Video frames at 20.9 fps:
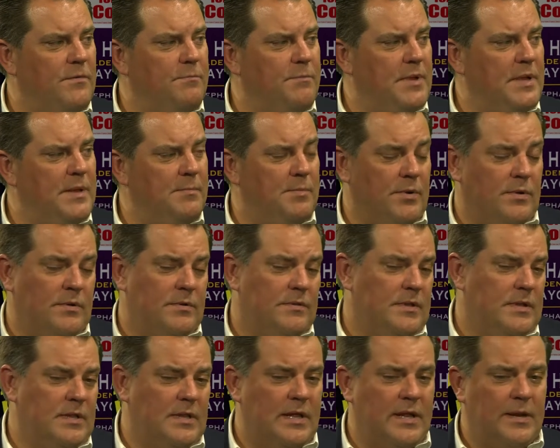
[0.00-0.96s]
uh-huh. people, and
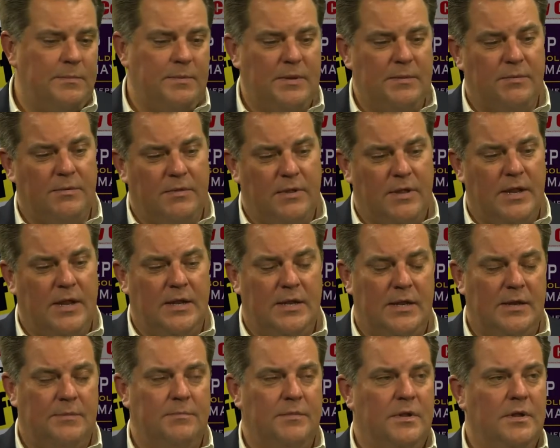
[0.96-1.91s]
then a lot of people then end
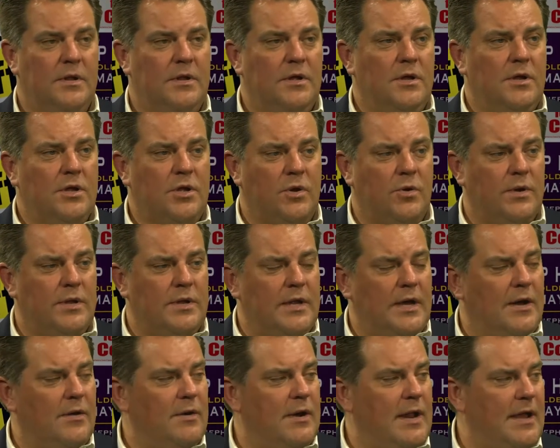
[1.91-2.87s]
up going
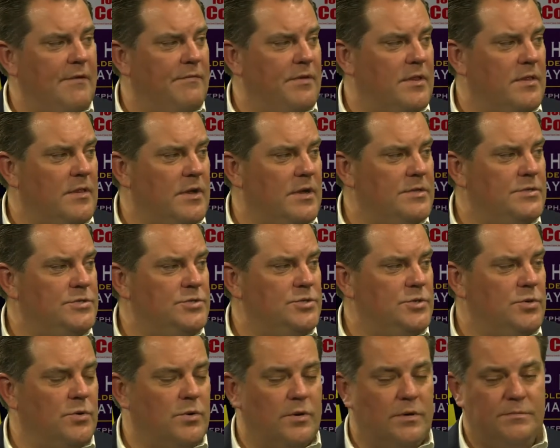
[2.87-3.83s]
down and having lunch,
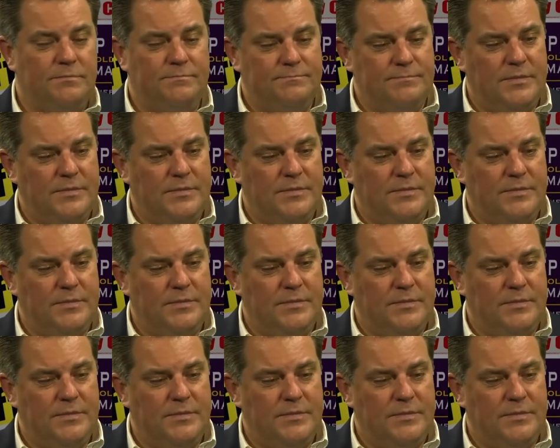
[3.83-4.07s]
or oh, yeah.